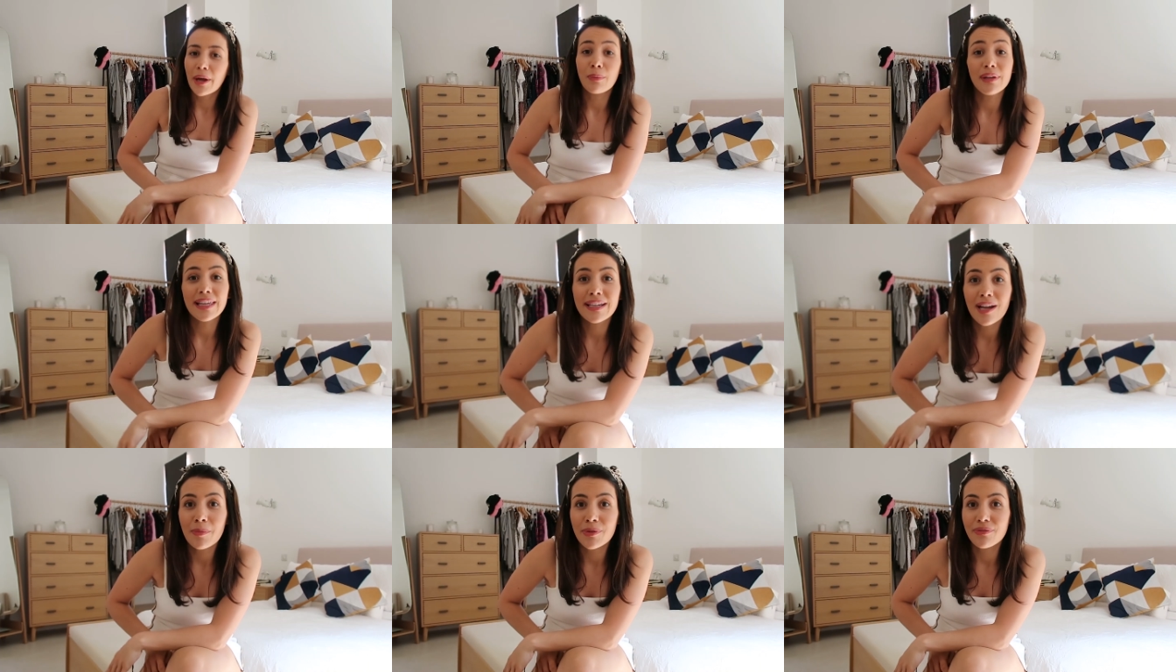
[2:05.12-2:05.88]
I will
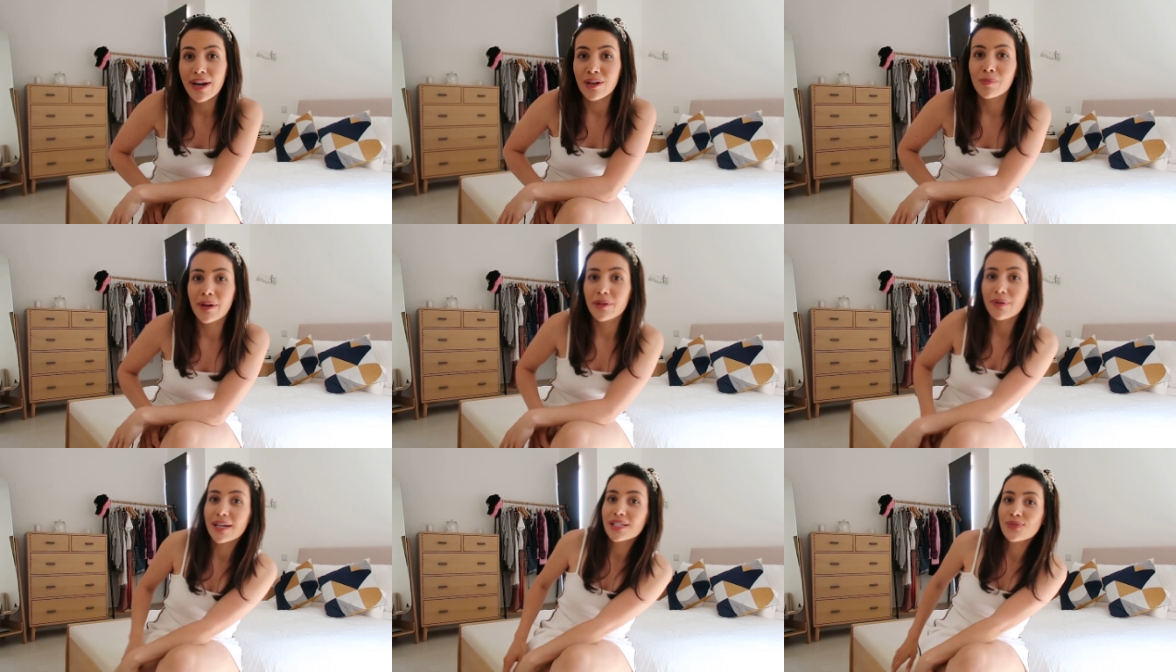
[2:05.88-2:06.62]
link up the rail, by
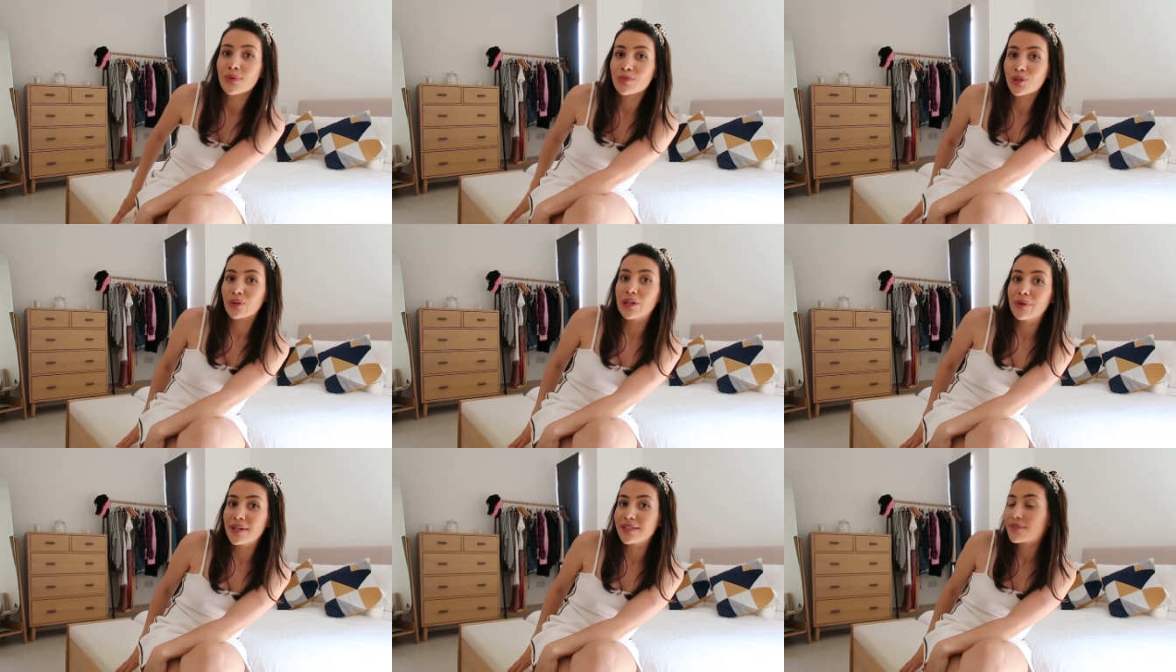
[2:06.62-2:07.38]
the way. It's from John
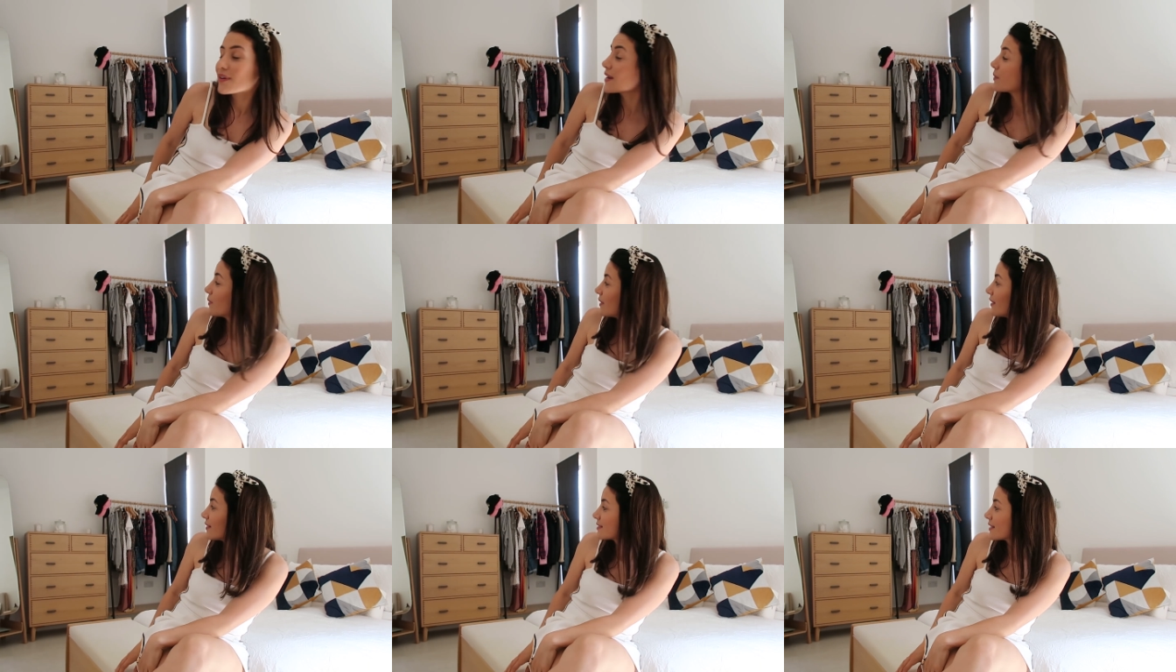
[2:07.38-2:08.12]
Lewis if anyone
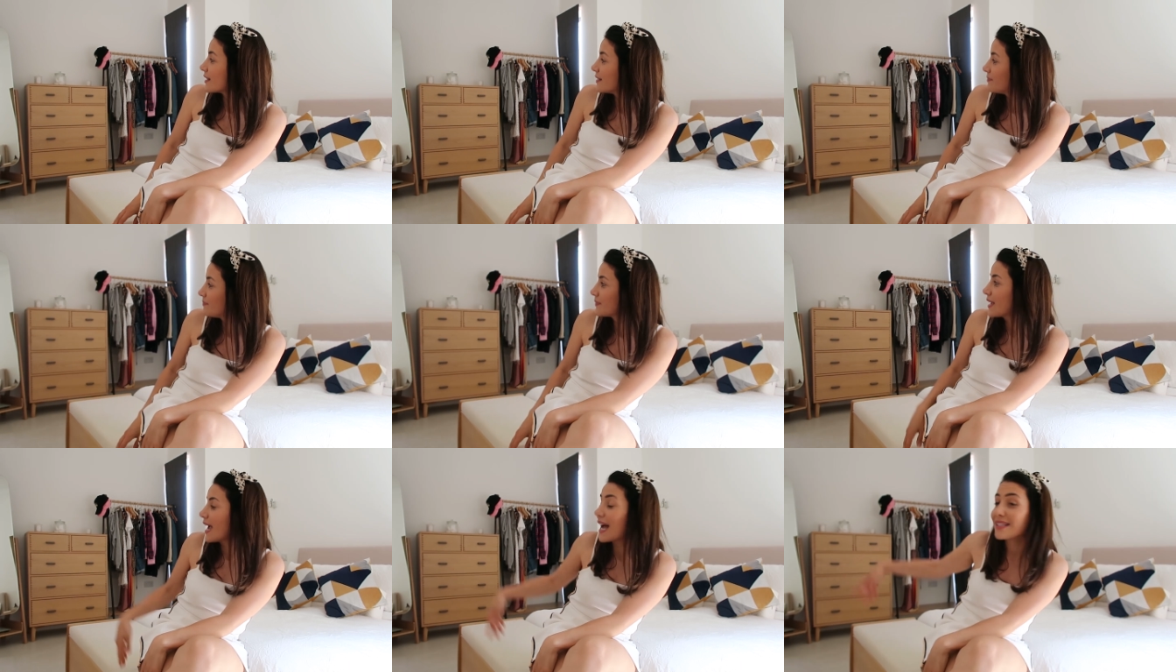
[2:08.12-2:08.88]
likes it.
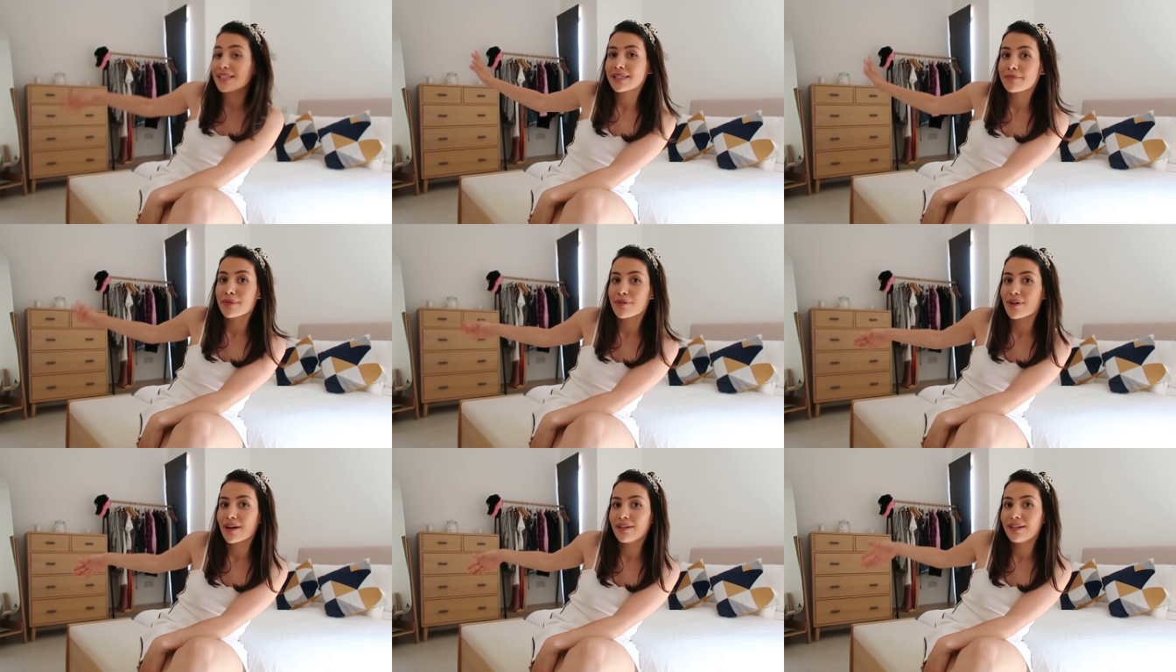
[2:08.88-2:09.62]
As is the
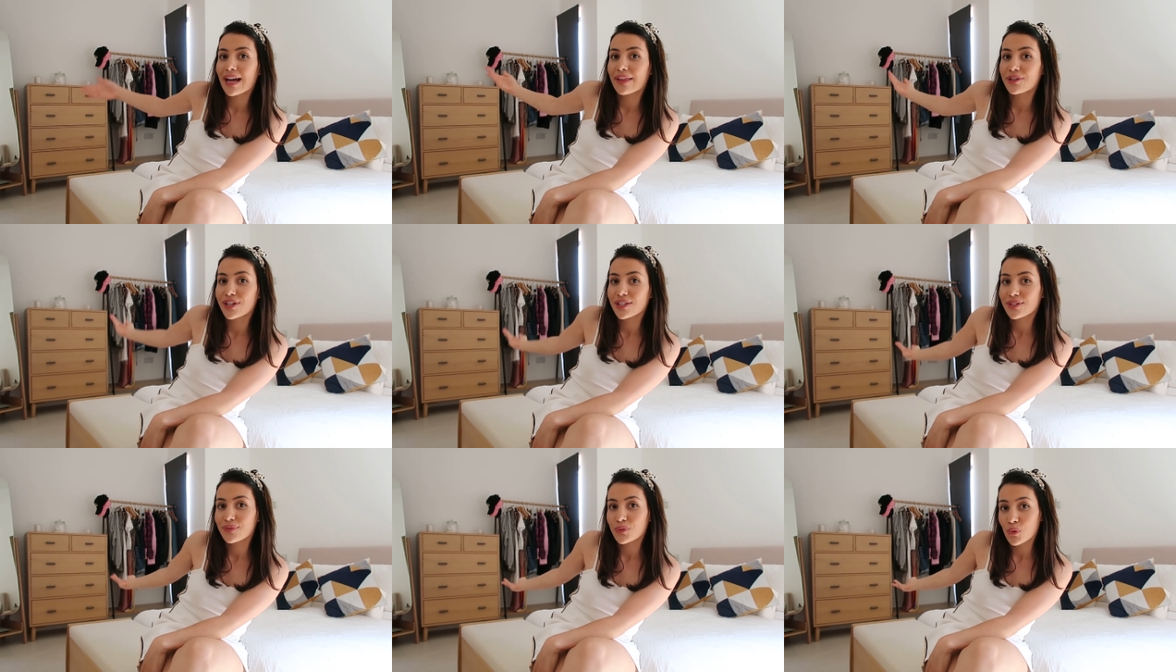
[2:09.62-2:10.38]
mirror and the
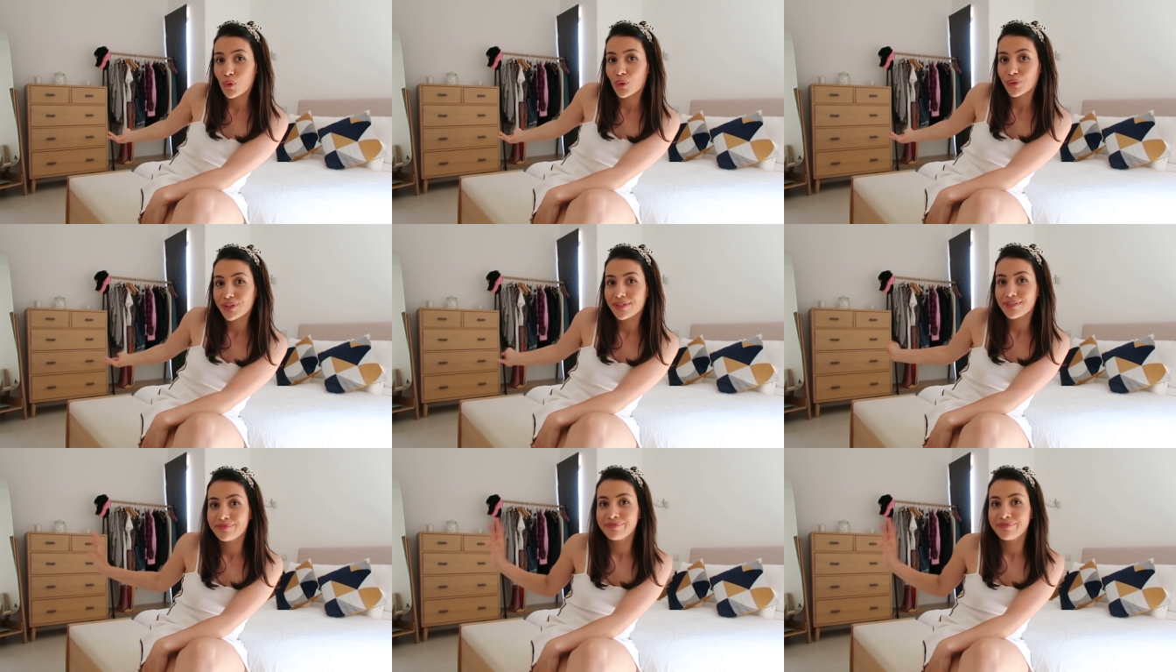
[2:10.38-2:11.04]
chest of drawers.